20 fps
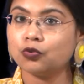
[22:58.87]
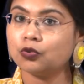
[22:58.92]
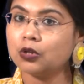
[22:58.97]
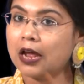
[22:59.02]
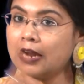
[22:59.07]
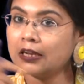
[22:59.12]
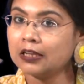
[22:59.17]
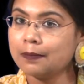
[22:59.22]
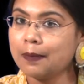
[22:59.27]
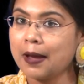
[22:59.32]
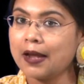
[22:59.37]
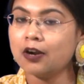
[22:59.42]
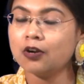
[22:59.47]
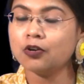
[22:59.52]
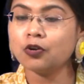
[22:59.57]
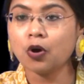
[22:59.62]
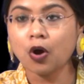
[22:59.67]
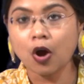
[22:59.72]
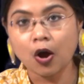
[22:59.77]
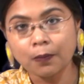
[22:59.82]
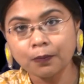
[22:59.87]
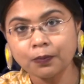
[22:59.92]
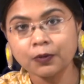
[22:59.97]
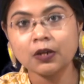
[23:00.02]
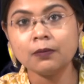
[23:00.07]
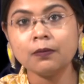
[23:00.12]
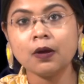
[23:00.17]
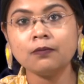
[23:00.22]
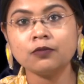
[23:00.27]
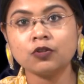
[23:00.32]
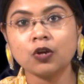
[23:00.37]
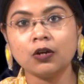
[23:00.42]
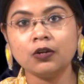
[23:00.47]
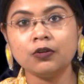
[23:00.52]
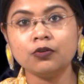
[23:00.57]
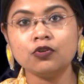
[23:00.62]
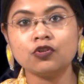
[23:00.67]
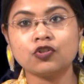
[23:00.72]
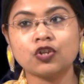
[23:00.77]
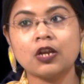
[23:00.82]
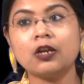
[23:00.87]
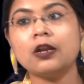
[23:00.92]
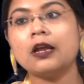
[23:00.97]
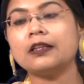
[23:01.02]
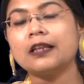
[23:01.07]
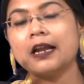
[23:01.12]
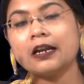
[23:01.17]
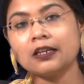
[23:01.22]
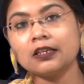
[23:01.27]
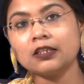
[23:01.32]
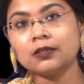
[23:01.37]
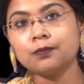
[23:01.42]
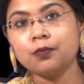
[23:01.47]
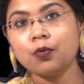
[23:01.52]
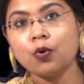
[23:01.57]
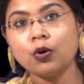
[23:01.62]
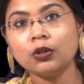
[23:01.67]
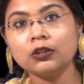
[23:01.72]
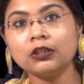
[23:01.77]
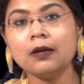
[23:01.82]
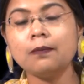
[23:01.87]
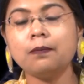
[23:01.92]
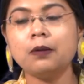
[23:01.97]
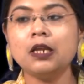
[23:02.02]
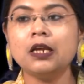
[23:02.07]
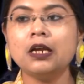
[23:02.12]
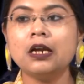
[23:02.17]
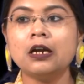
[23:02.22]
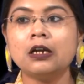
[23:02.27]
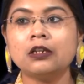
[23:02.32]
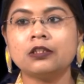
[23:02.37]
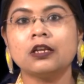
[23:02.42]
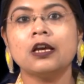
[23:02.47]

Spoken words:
and the Pareto optimum solution, that is both the players